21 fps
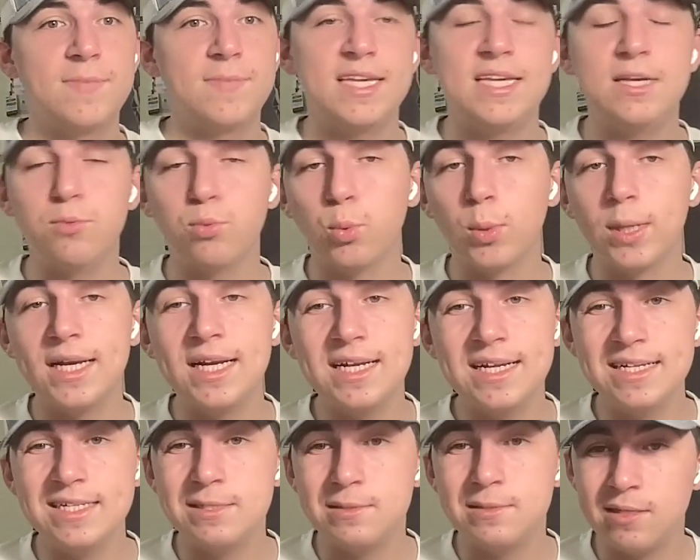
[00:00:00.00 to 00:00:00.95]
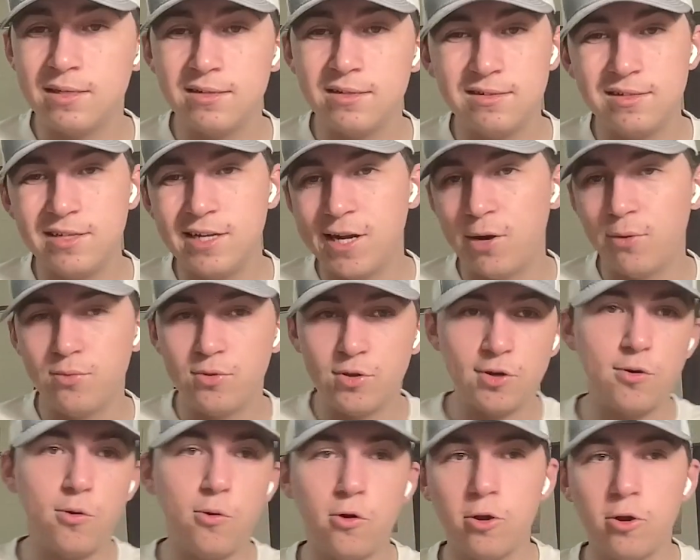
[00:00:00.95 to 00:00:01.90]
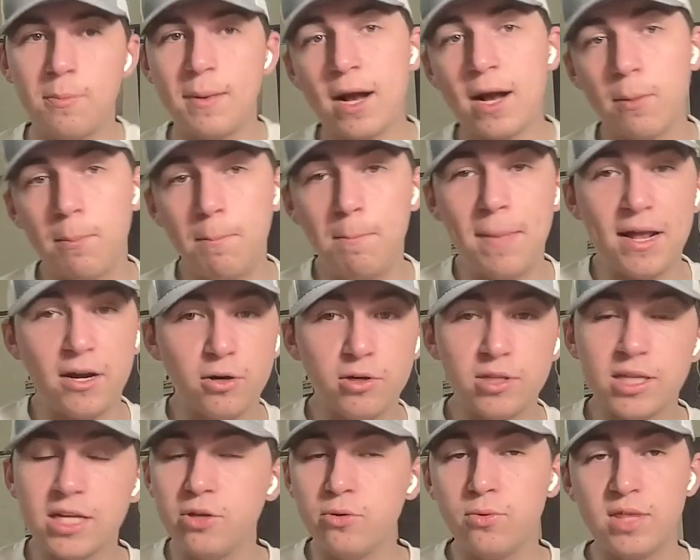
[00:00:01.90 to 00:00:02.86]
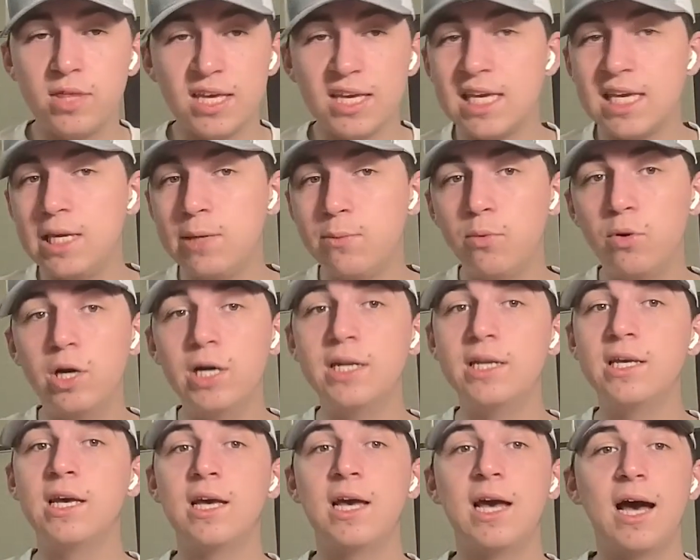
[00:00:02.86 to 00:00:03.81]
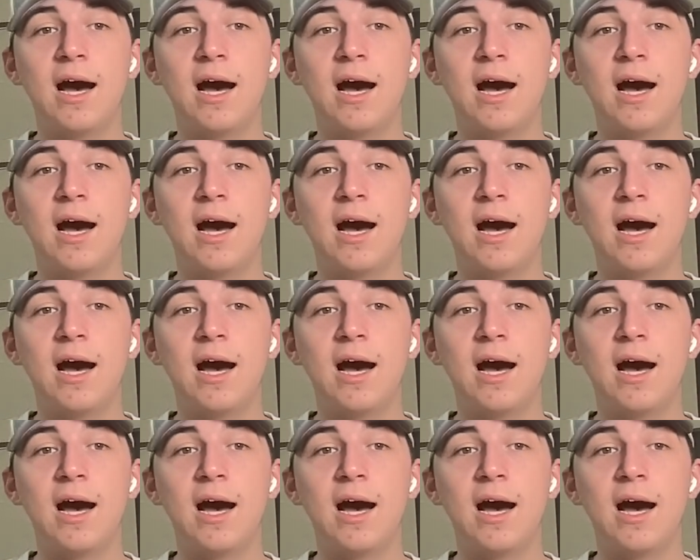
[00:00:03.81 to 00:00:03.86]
He reads, you know, the quarterback better than you think he would.